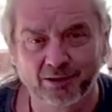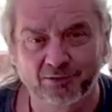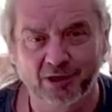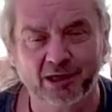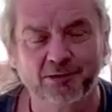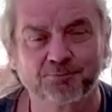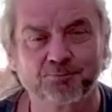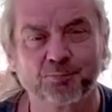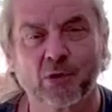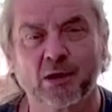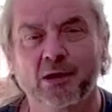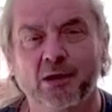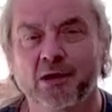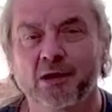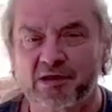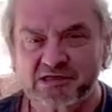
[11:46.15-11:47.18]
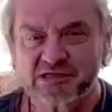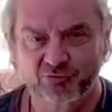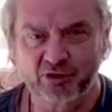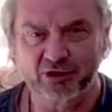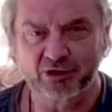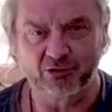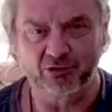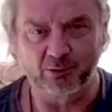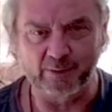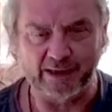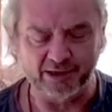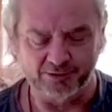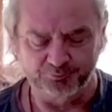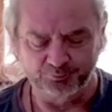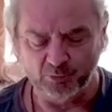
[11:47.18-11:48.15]
Okay, that's for the lower
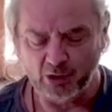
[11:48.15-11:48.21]
back.